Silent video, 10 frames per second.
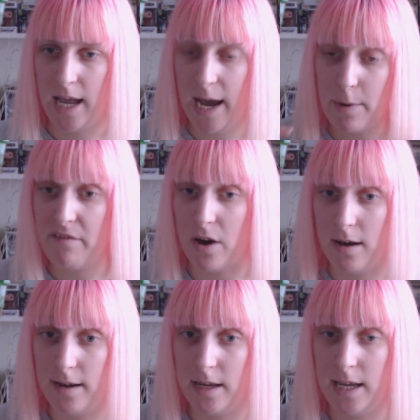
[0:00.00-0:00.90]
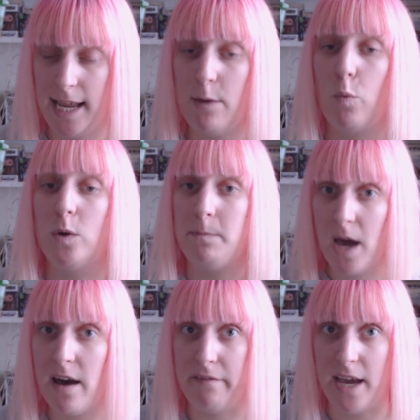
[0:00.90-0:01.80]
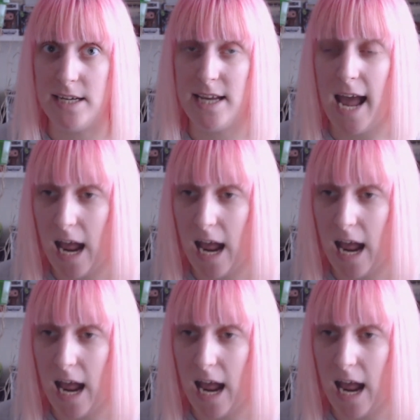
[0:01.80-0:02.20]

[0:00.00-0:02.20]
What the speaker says: However, it was perfect.